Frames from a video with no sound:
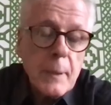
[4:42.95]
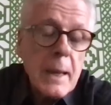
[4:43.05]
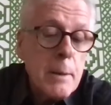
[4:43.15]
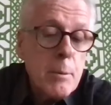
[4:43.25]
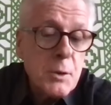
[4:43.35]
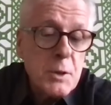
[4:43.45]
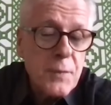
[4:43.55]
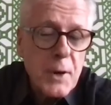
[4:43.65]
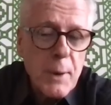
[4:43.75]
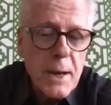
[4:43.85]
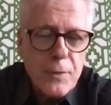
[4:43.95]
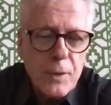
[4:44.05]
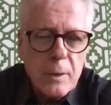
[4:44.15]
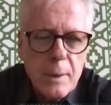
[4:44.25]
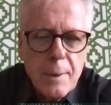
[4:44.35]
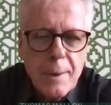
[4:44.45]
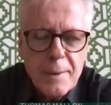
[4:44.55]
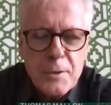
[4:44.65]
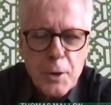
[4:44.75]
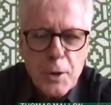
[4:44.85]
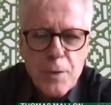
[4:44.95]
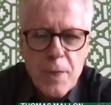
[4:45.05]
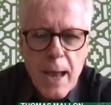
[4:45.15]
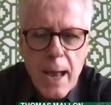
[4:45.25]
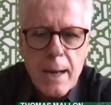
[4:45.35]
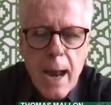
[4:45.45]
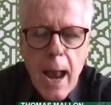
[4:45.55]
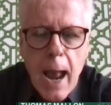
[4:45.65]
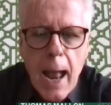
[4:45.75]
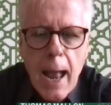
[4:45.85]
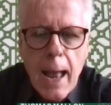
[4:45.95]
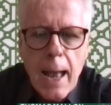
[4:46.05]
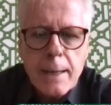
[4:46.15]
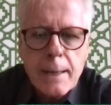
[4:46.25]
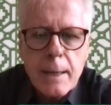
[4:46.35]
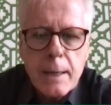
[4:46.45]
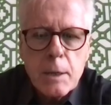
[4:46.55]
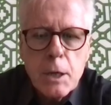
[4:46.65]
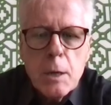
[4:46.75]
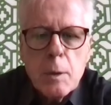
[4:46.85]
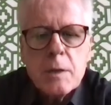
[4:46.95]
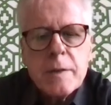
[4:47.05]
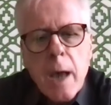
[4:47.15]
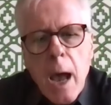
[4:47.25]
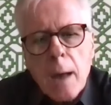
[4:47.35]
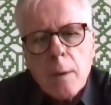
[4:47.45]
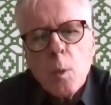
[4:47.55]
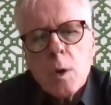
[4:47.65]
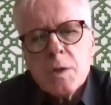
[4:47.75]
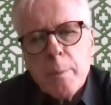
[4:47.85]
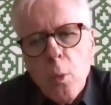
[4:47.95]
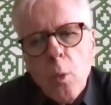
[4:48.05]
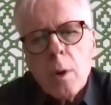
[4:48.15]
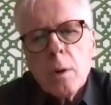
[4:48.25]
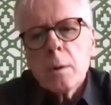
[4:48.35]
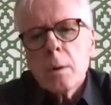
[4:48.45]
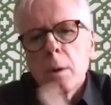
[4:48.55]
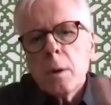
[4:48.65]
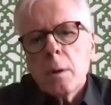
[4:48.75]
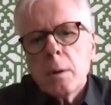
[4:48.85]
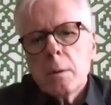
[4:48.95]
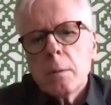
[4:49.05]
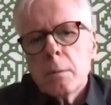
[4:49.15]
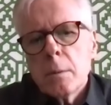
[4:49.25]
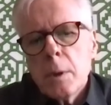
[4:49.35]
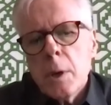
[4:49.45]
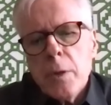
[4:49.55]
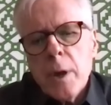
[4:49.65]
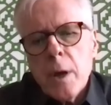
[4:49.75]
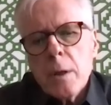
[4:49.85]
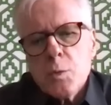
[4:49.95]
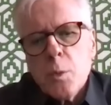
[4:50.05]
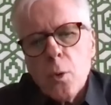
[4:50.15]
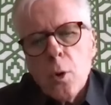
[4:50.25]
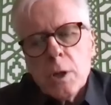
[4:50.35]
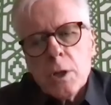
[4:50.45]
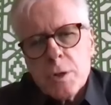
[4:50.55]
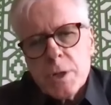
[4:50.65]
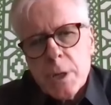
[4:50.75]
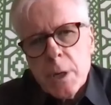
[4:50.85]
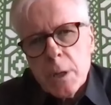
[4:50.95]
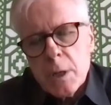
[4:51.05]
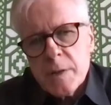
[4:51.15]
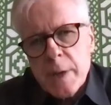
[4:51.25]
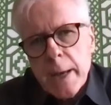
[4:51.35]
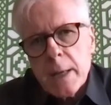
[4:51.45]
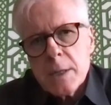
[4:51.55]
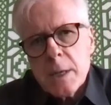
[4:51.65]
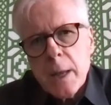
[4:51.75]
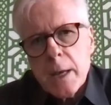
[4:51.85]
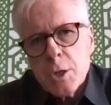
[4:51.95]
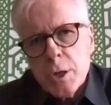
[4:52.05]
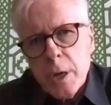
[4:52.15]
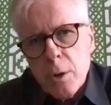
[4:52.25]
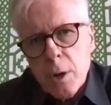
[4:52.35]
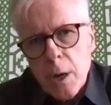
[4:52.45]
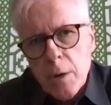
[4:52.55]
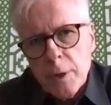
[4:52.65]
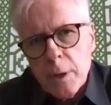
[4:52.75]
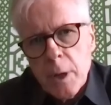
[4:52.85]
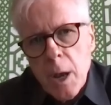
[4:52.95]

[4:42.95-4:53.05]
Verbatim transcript: he was always very grateful to her for that. And uh, Scott was more, uh, you know, the others were all interested in the science and the engineering of it.